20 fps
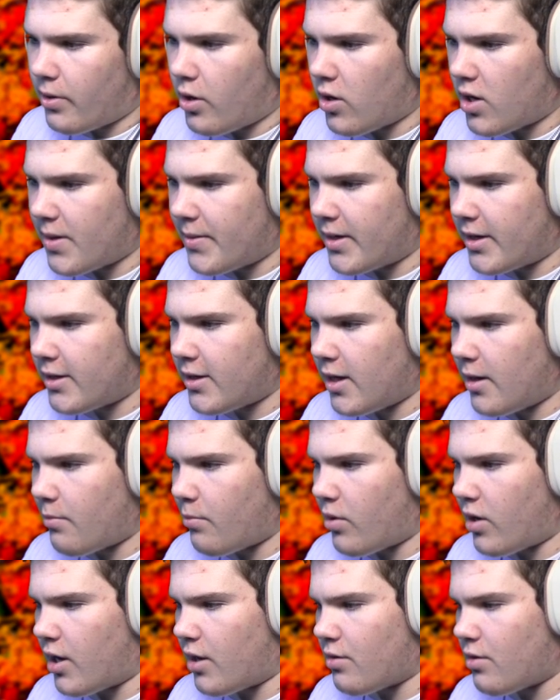Pokemon and
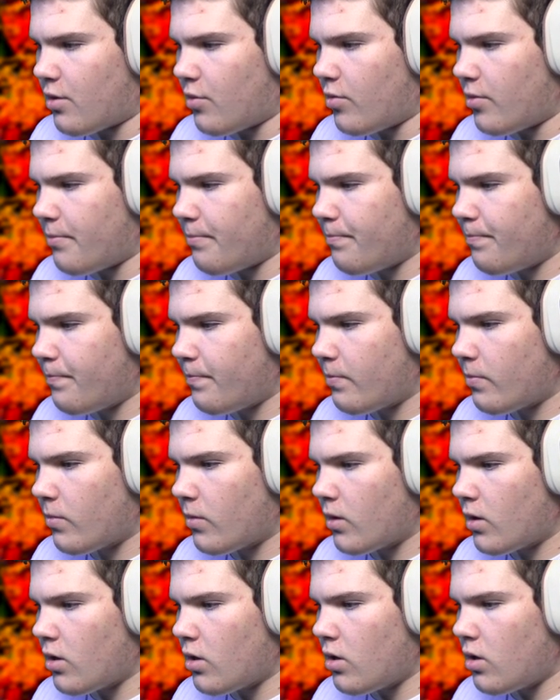bring into them.
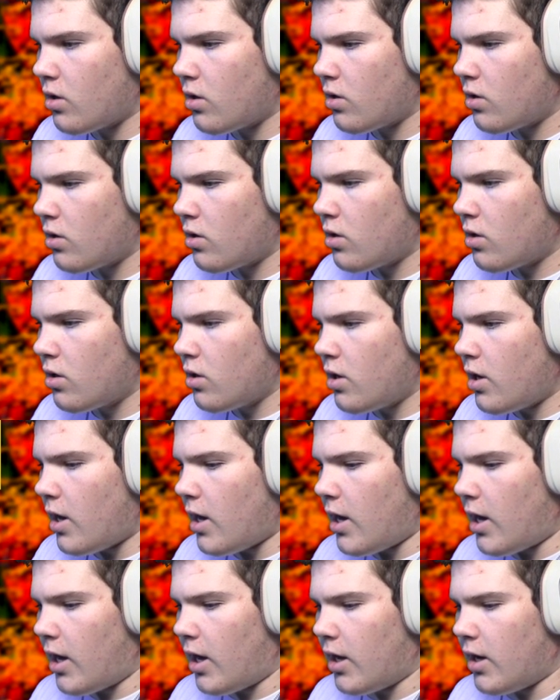
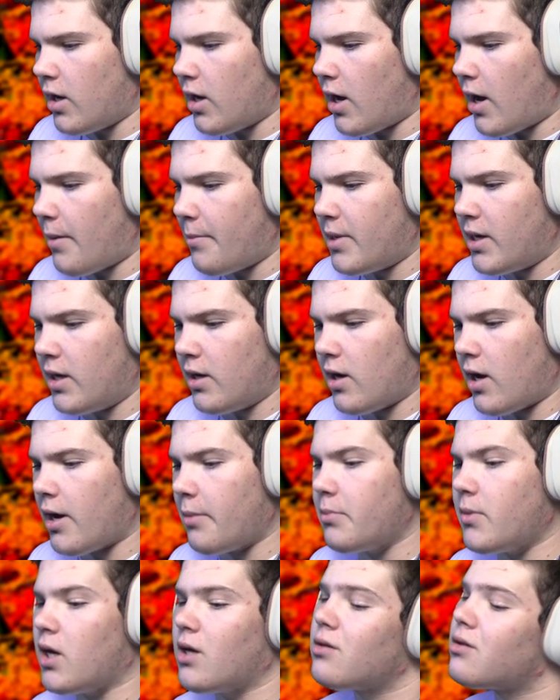And I mean,
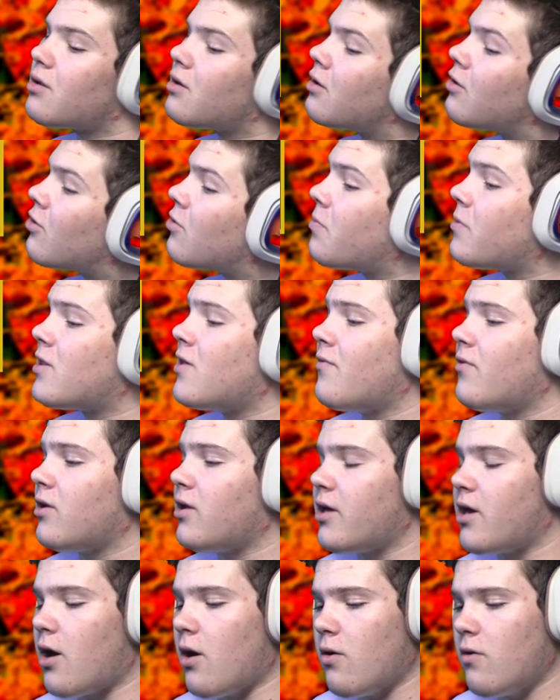I'm not gonna
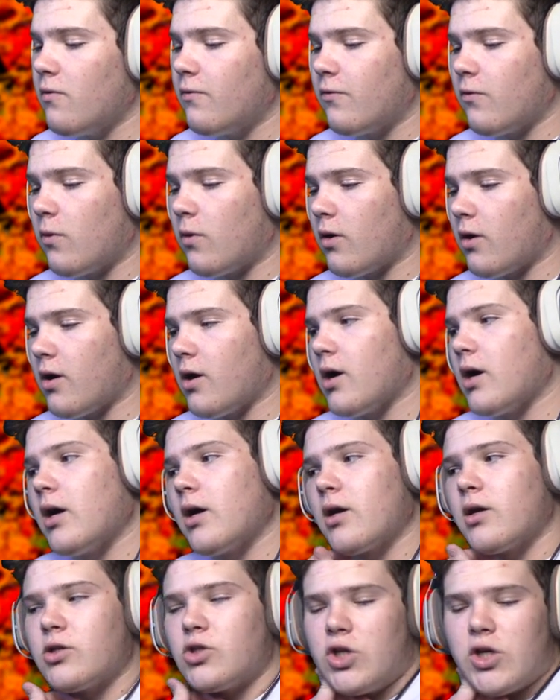specifically go for uh
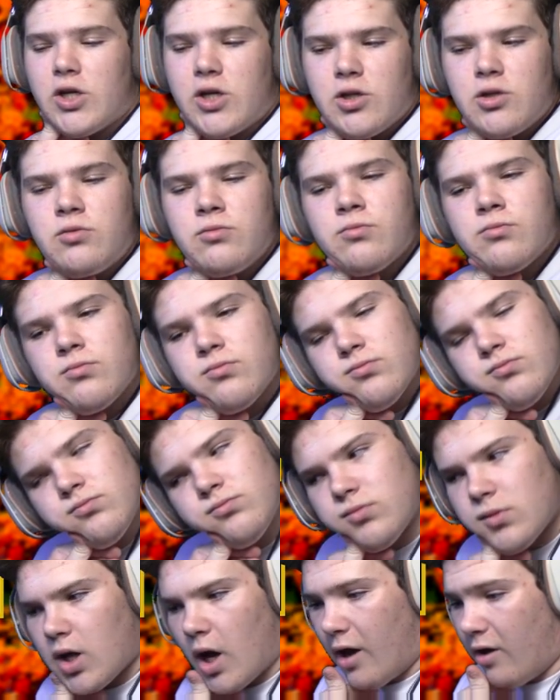Geodude.
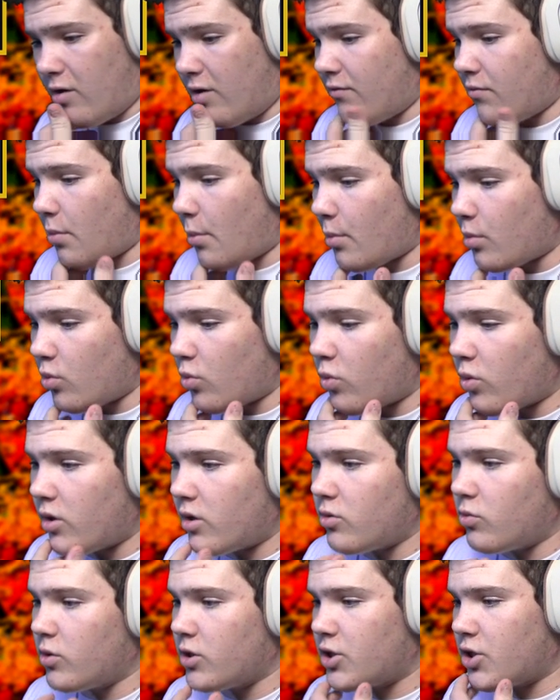I don't even remember
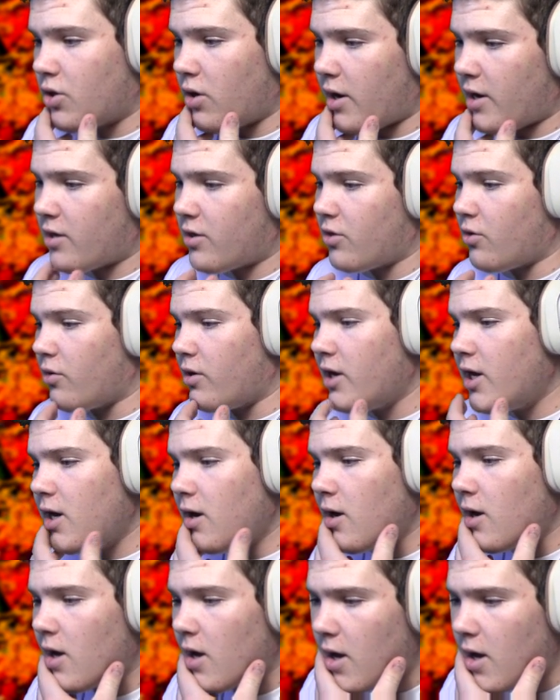wh which grass they're in.